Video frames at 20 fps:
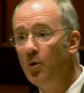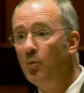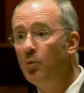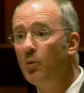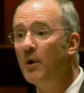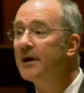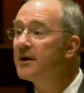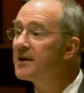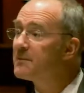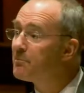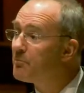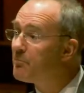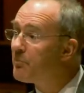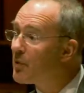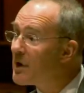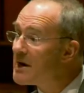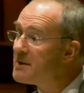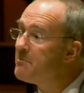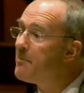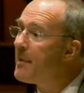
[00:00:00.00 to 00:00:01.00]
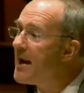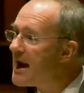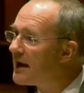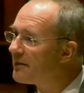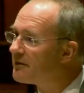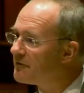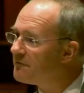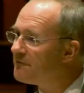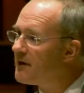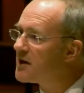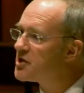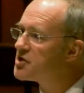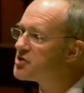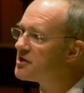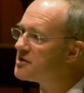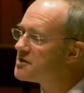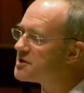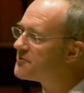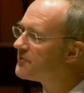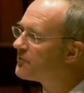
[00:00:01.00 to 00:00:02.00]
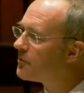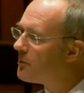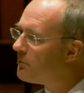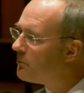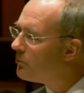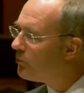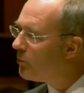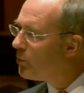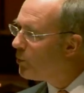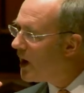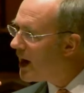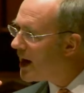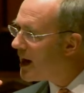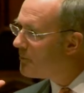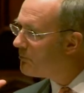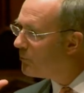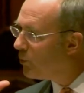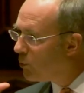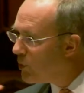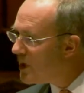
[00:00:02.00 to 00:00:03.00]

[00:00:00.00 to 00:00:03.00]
We're going to bring back the functions from um,